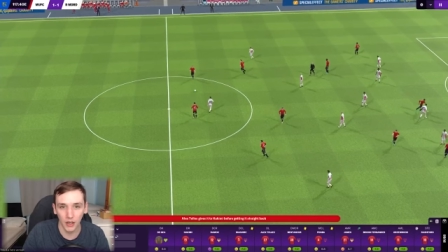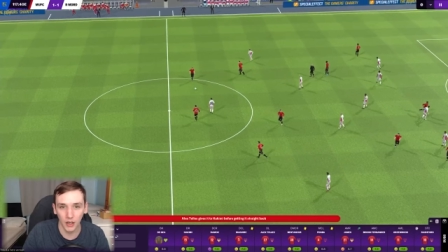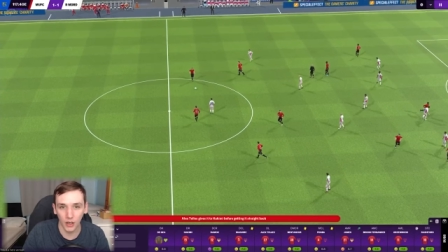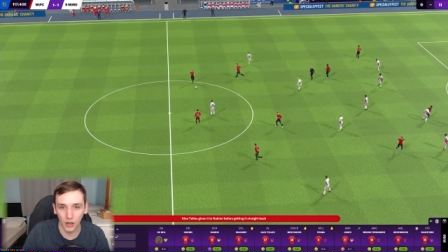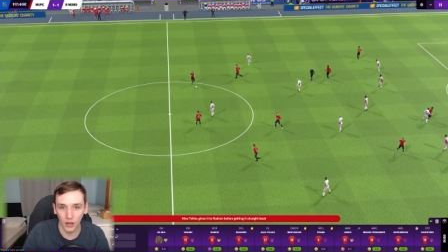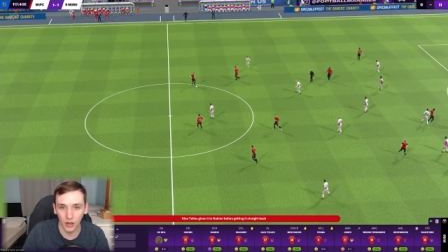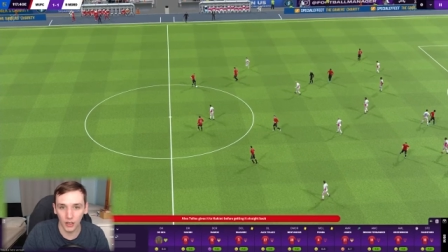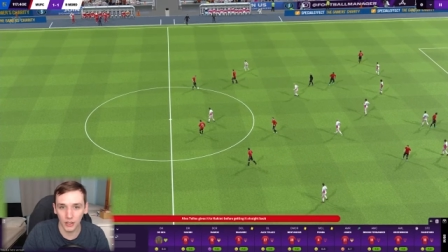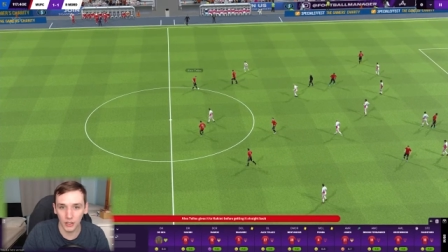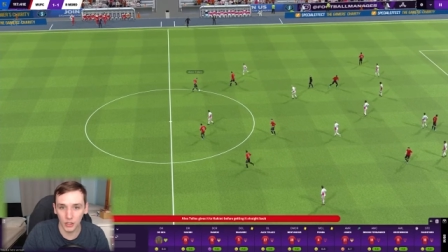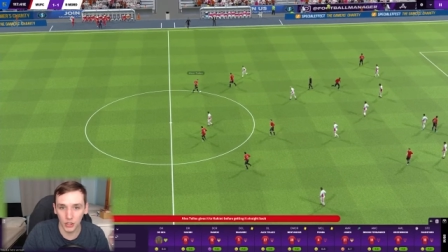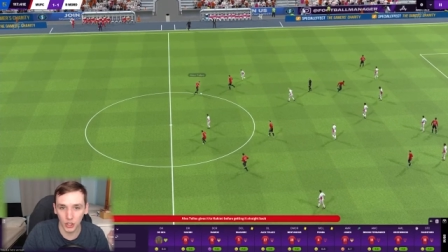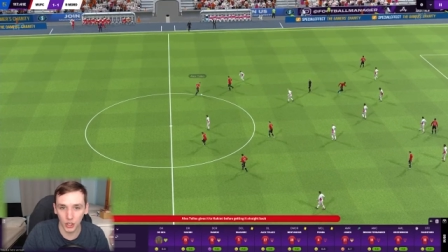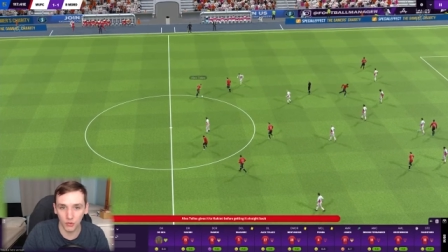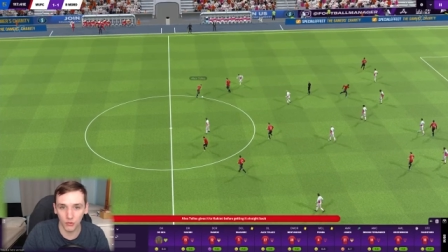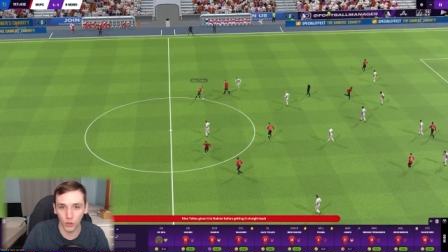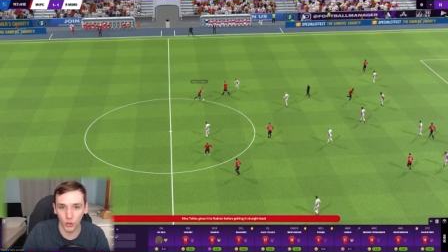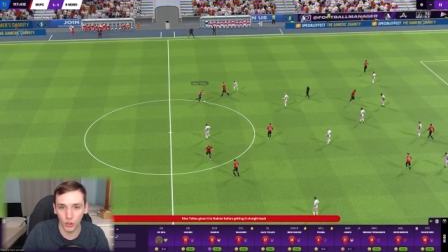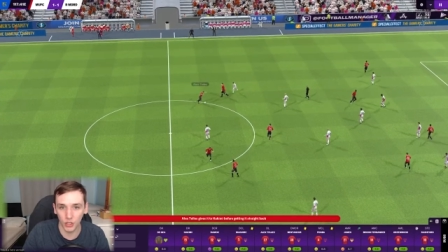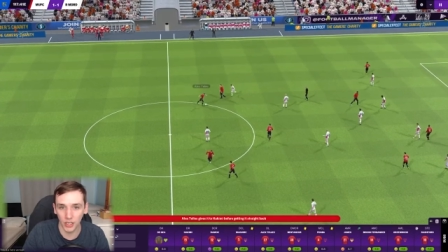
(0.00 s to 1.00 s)
all she
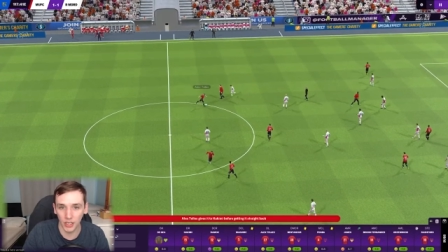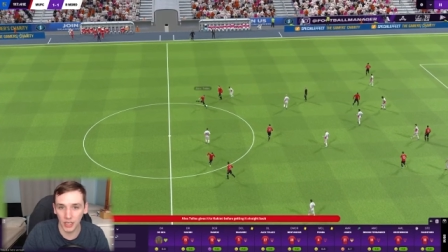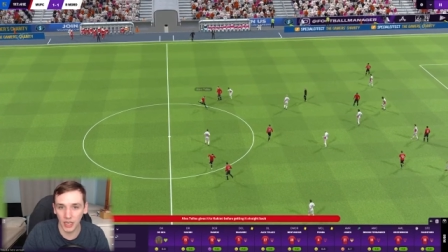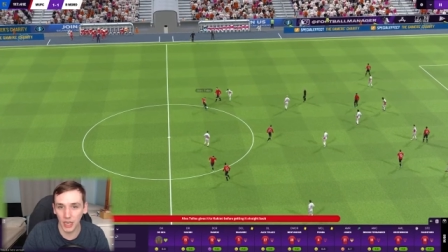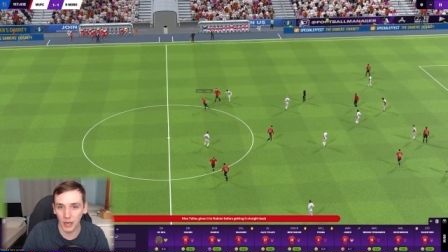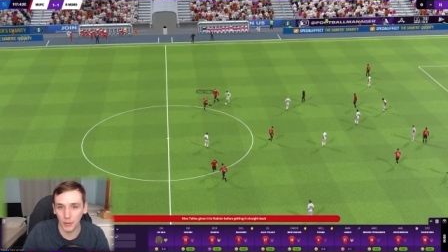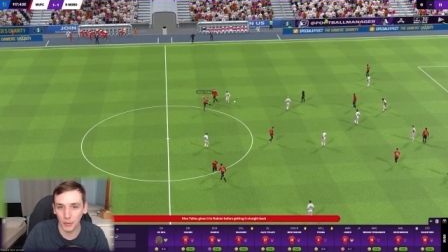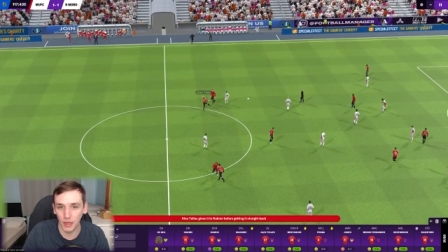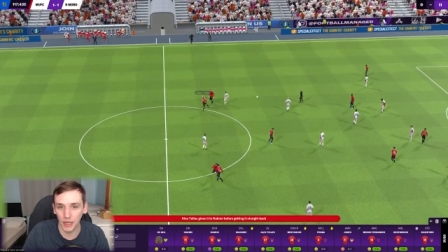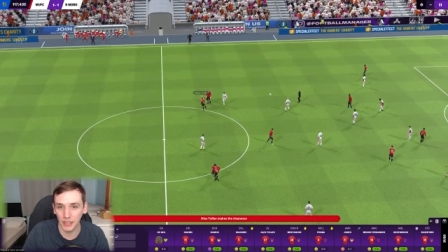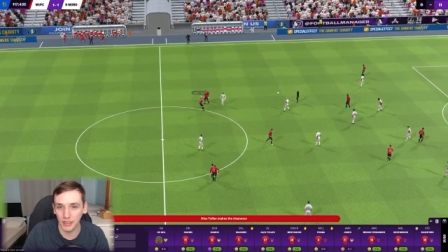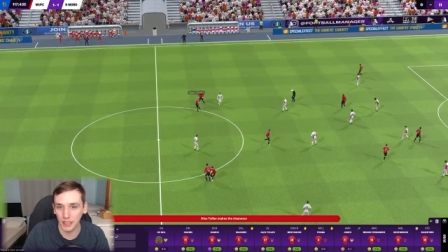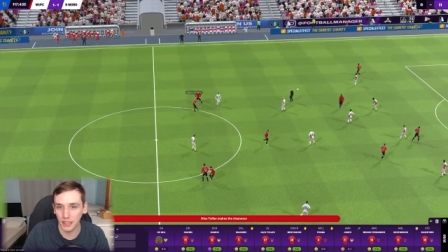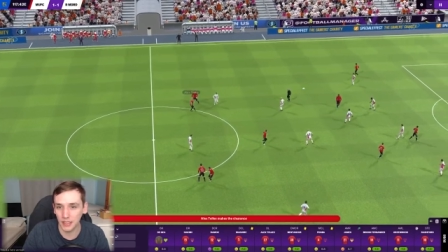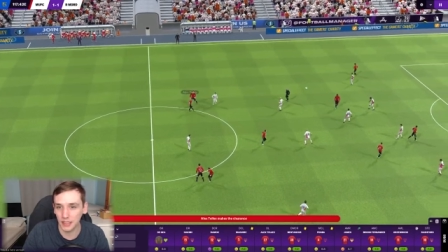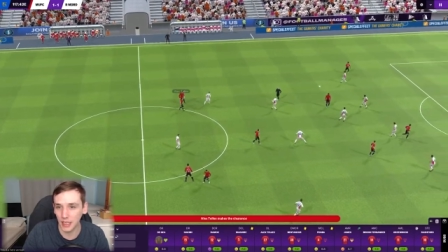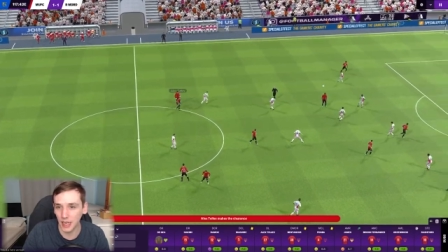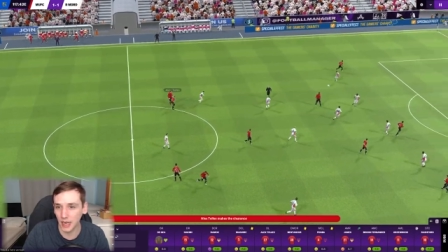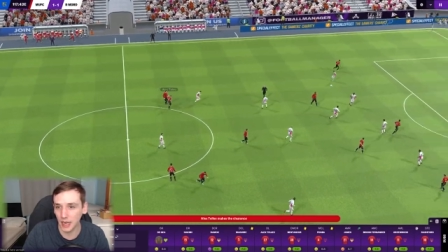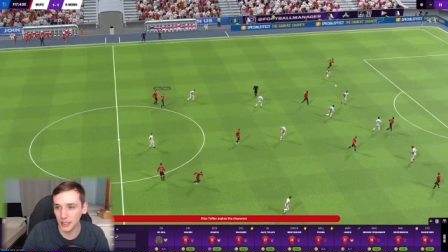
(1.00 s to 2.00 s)
wrote. Hakimi to
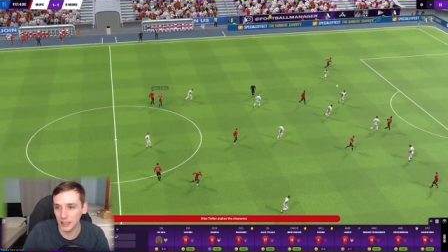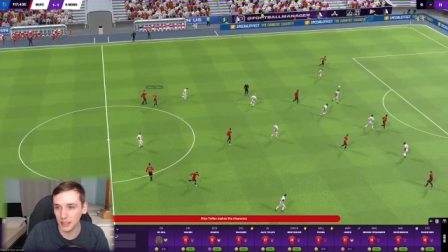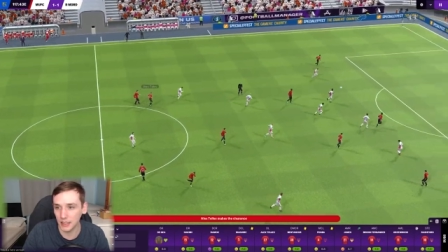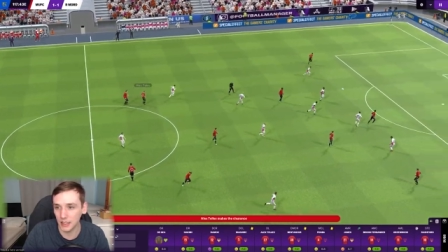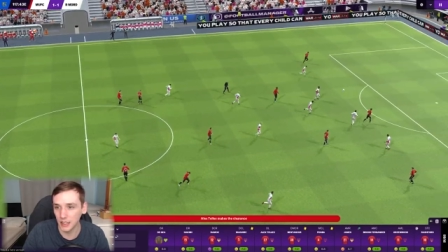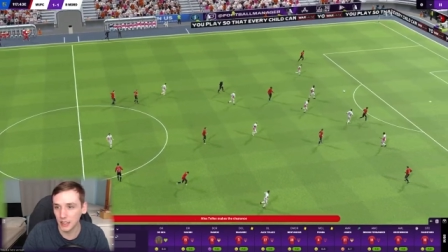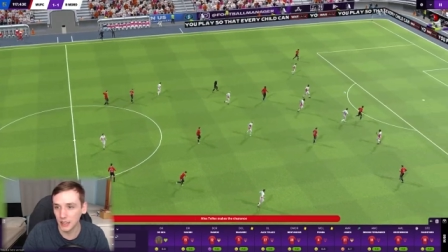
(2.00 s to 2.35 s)
Telles.